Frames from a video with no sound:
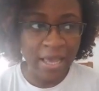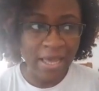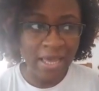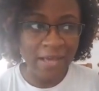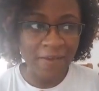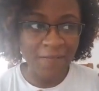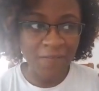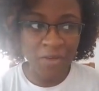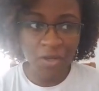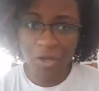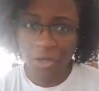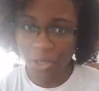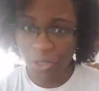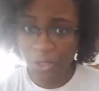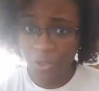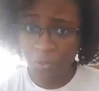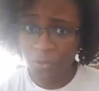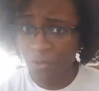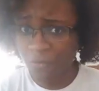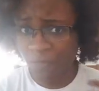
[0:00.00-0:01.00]
If you're
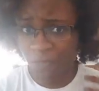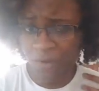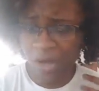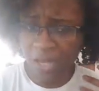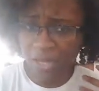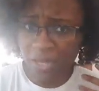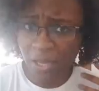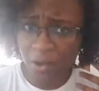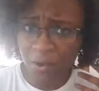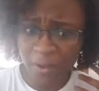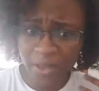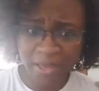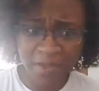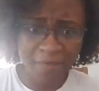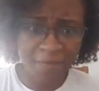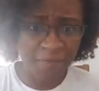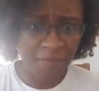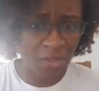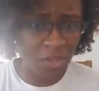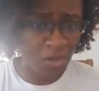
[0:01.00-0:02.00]
new, follow.
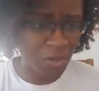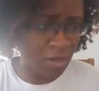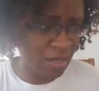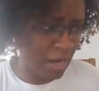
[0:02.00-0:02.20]
If you're